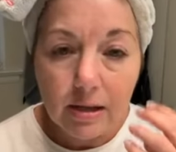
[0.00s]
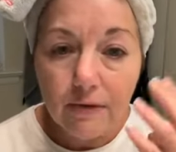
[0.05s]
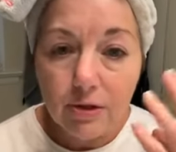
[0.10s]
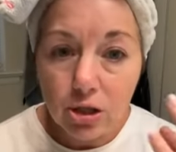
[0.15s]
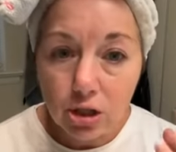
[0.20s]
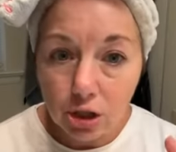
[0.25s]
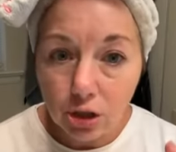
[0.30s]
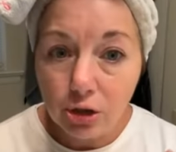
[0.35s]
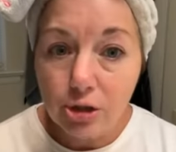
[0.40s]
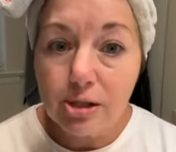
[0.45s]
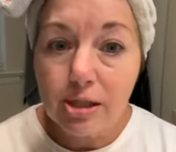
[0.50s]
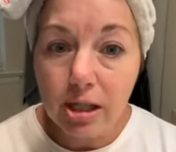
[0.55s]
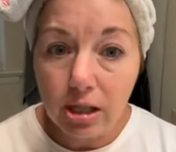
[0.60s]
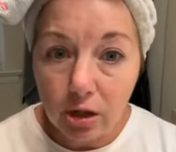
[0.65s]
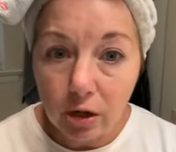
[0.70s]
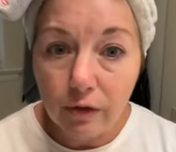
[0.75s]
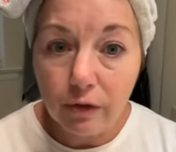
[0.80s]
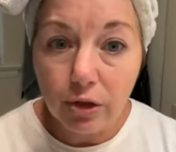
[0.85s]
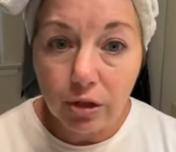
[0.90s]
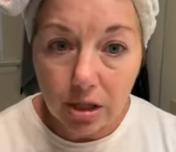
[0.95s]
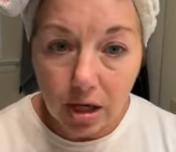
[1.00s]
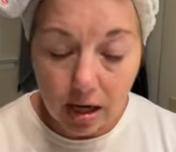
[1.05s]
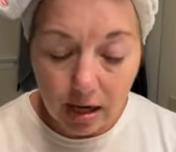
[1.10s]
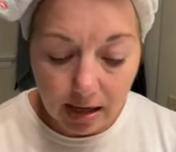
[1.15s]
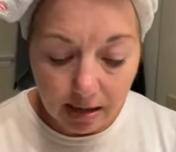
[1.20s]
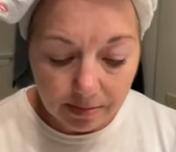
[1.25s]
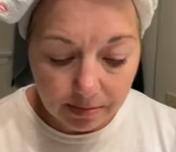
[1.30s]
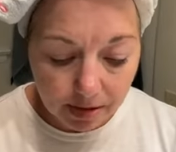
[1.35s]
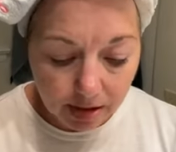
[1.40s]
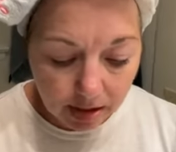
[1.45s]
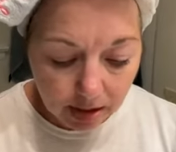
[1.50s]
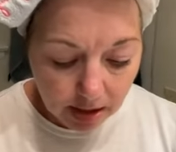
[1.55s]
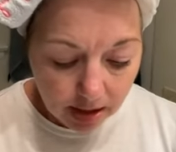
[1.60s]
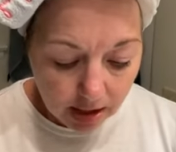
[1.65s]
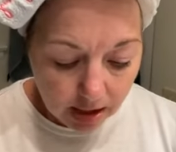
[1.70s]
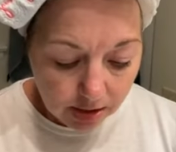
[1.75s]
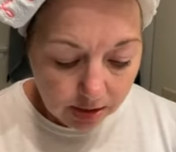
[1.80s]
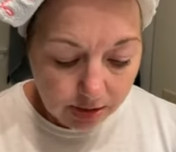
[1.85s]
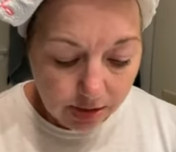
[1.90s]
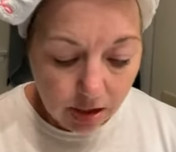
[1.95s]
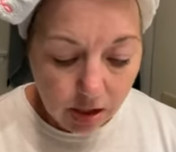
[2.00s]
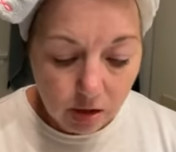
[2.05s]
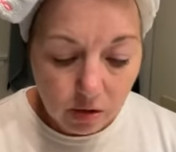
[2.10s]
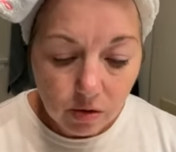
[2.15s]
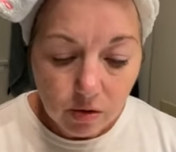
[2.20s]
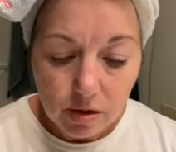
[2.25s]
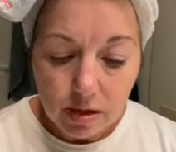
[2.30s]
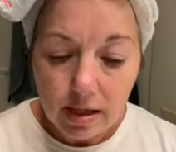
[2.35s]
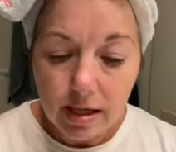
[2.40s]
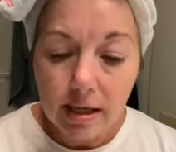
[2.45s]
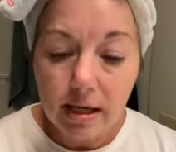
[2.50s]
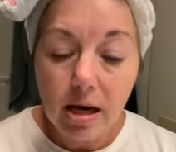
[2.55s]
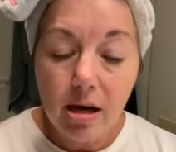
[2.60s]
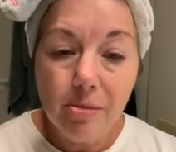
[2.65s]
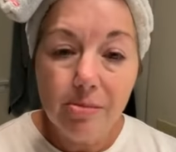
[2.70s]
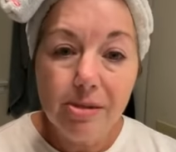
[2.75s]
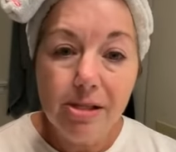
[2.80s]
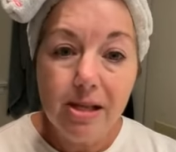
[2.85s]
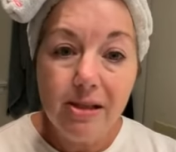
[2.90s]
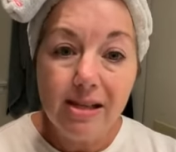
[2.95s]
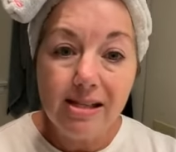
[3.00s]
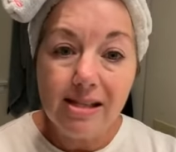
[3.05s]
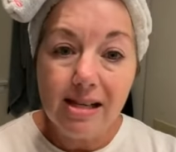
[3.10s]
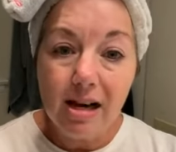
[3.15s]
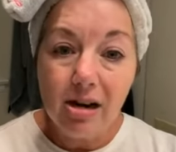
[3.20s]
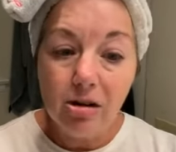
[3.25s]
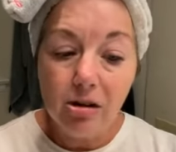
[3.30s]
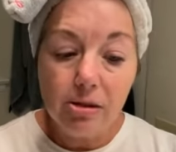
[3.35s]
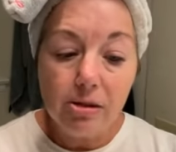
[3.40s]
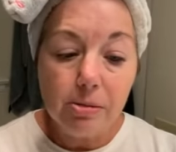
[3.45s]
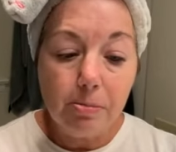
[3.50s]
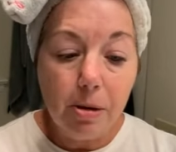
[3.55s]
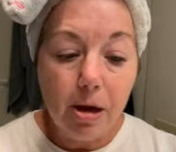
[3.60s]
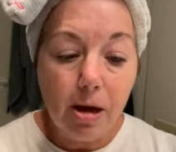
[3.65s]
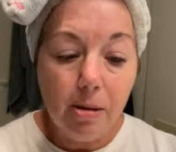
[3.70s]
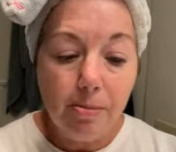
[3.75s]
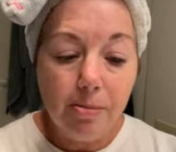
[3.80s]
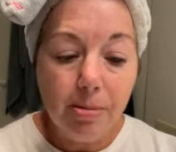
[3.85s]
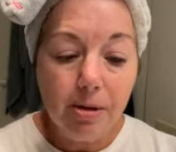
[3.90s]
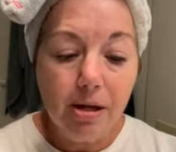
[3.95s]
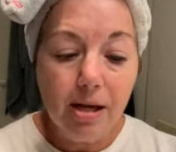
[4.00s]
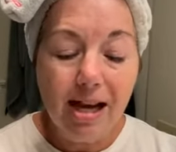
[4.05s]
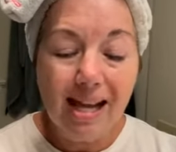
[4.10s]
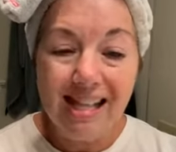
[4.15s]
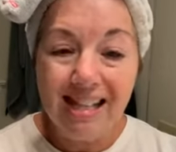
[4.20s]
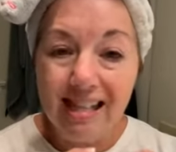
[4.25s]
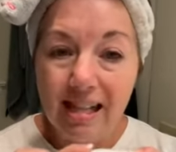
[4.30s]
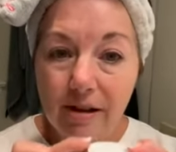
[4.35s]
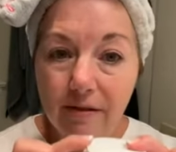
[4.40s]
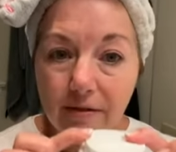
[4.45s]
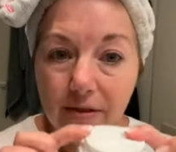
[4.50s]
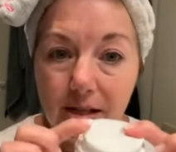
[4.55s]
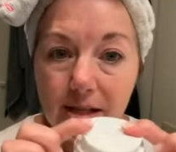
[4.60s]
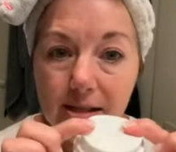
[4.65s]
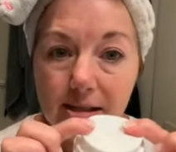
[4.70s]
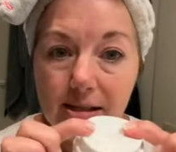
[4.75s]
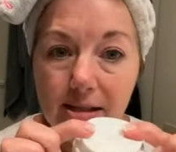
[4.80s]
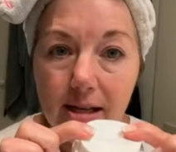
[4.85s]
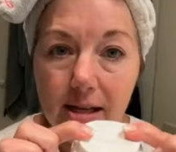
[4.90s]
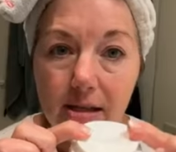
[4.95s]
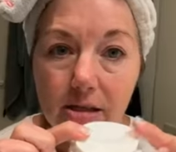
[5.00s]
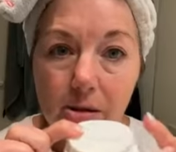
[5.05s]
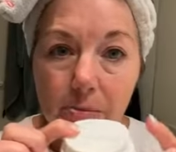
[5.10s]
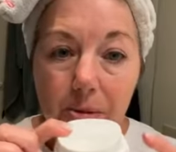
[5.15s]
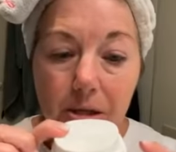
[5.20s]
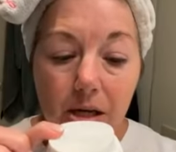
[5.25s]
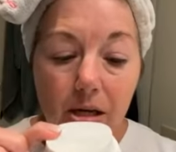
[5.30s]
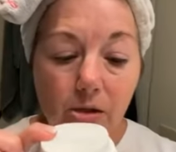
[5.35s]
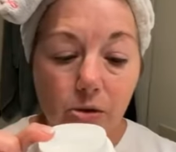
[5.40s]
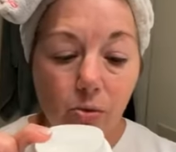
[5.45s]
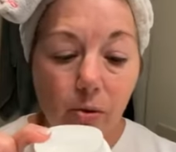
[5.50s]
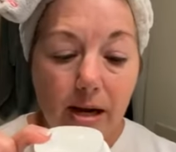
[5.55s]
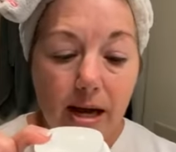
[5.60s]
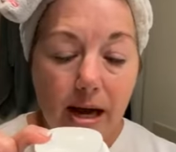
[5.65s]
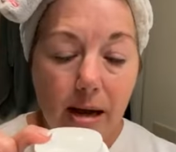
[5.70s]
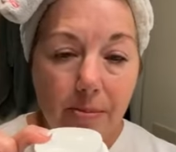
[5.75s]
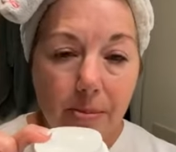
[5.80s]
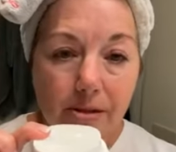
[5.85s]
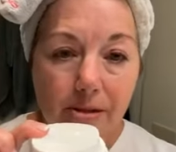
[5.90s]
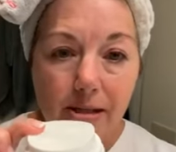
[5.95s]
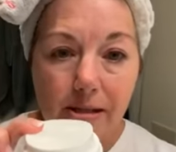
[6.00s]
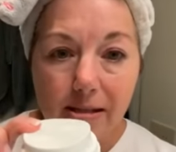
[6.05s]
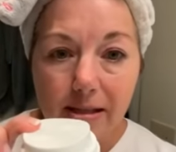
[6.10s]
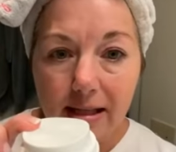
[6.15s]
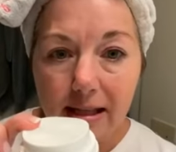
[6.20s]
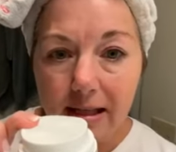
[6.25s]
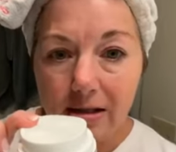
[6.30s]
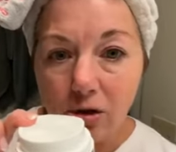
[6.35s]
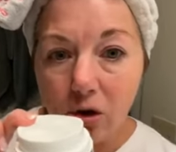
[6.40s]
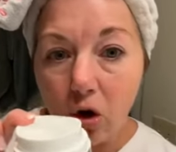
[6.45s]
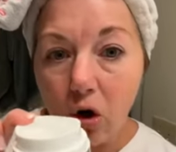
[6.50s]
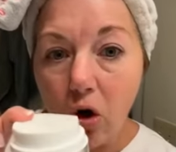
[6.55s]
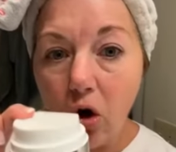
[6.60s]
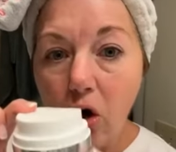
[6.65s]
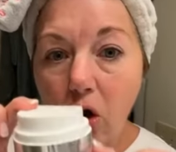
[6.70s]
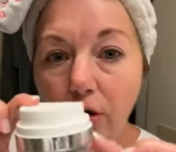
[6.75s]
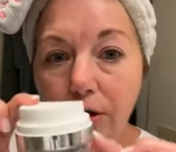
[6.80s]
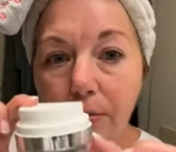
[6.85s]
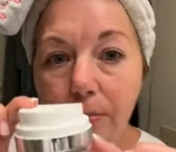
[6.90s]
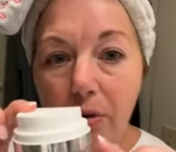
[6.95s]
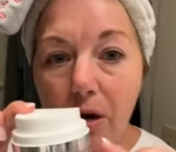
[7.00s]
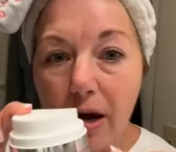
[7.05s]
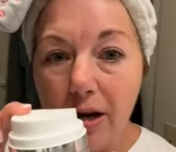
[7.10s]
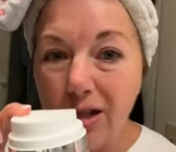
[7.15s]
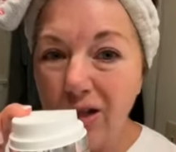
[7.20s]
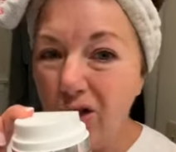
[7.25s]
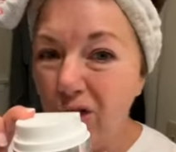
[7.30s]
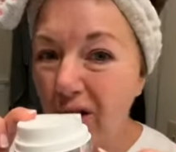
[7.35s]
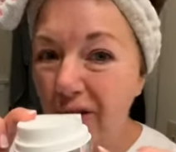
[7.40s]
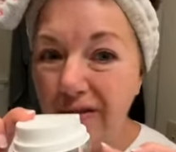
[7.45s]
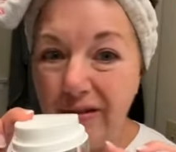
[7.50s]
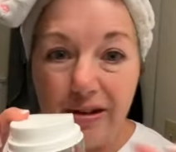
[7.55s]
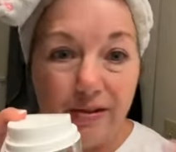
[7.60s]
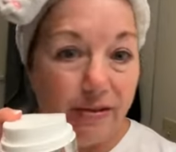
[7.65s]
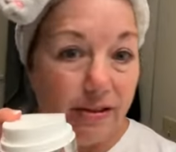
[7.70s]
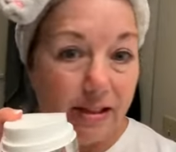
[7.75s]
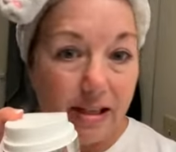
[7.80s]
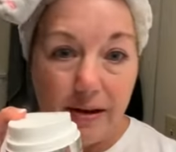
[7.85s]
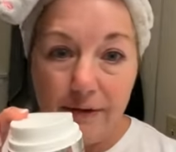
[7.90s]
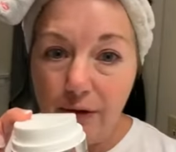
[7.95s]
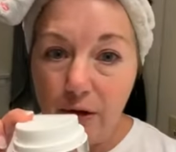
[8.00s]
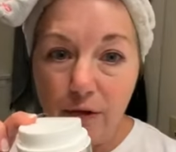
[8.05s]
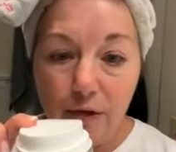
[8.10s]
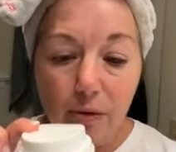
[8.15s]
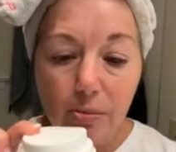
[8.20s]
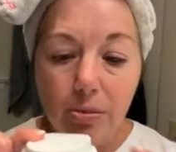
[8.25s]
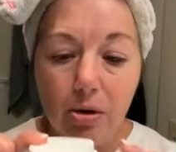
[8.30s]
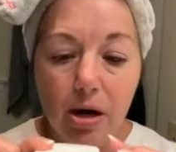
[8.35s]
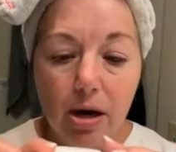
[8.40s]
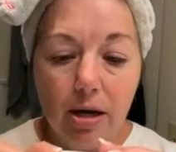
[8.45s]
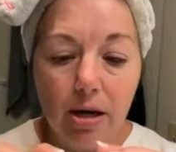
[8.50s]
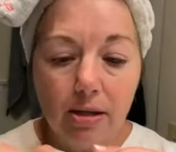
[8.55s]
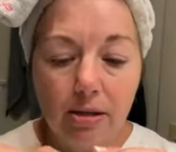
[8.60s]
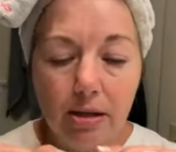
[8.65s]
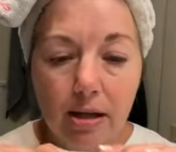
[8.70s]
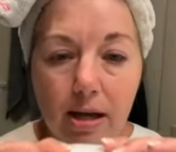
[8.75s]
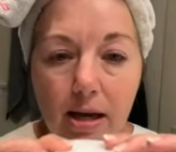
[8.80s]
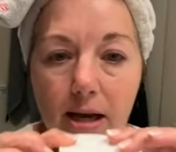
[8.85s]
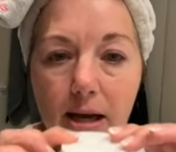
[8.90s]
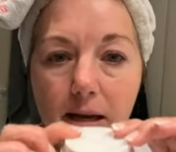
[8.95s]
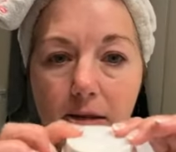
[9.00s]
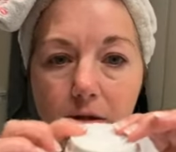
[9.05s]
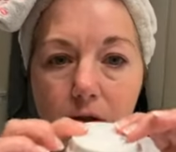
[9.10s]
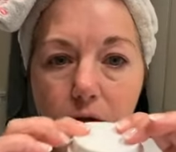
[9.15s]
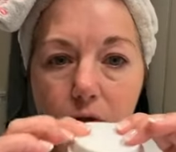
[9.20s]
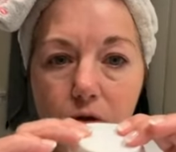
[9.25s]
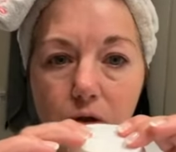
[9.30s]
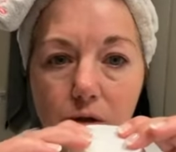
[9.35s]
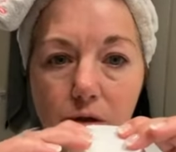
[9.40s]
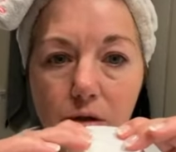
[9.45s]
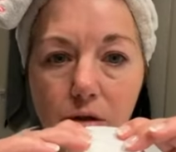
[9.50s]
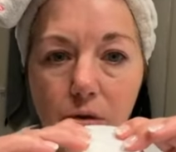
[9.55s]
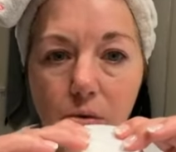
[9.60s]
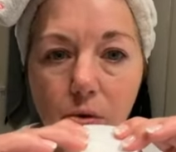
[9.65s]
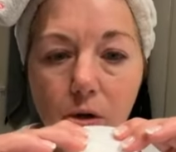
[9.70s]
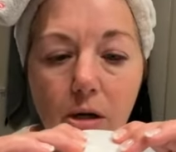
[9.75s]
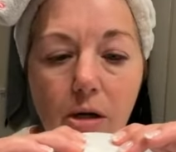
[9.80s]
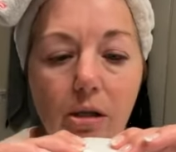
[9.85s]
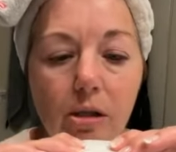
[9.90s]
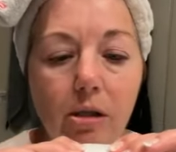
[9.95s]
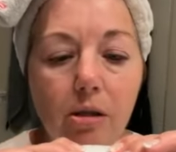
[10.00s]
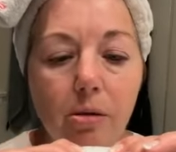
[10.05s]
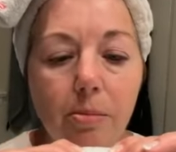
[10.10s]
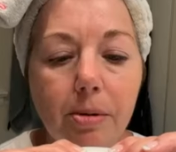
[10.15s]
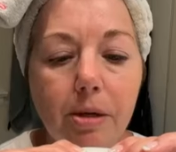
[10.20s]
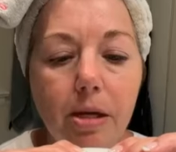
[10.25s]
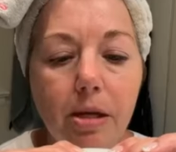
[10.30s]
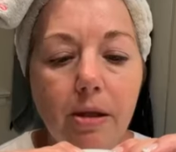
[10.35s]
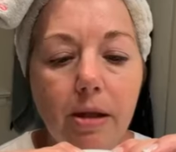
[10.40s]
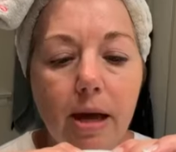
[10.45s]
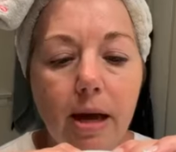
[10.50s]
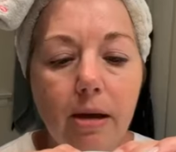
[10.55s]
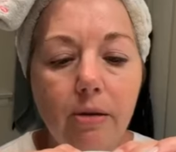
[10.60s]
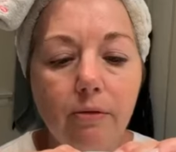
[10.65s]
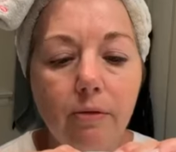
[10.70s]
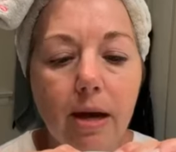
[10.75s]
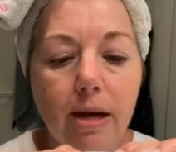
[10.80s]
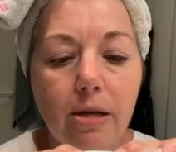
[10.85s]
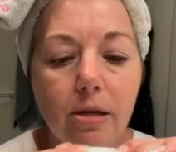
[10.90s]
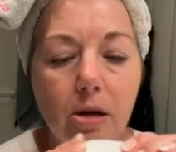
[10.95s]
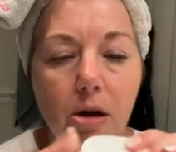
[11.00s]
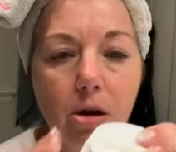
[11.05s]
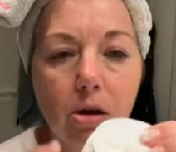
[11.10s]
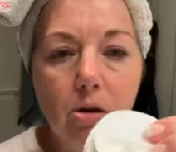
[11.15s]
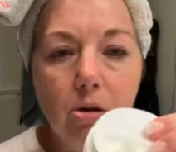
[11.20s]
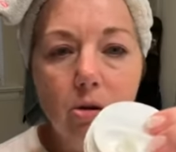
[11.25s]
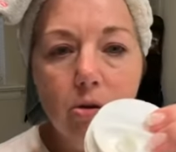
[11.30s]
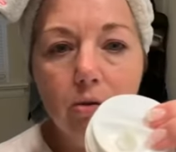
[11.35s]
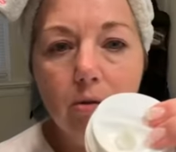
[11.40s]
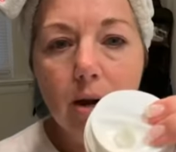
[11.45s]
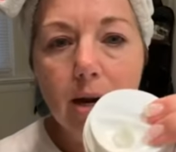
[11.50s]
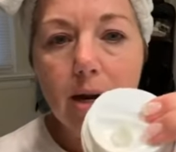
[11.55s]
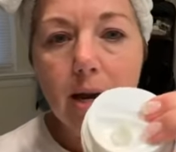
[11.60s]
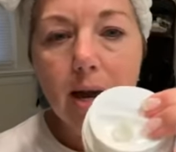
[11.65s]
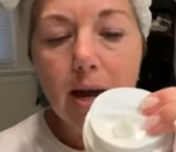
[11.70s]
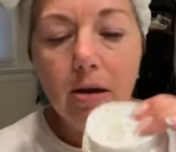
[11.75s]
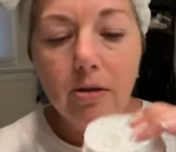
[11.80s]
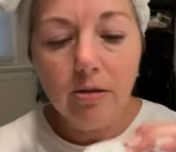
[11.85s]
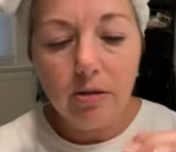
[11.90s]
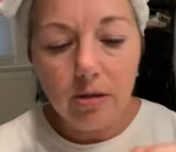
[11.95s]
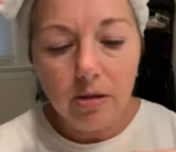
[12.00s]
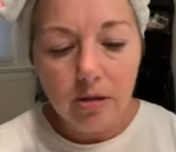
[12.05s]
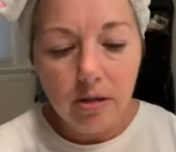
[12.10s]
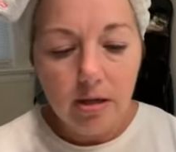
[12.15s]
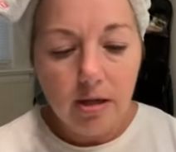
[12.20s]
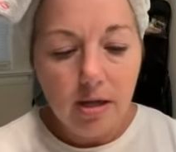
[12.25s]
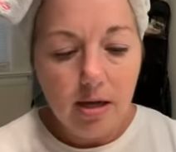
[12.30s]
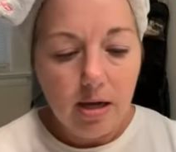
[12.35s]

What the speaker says: given to your skin over time. So it comes in this airless pump. I love these things because what happens is it gets all the product, you don't have any leftover product. And so you just squirt a little bit of that retinol right out.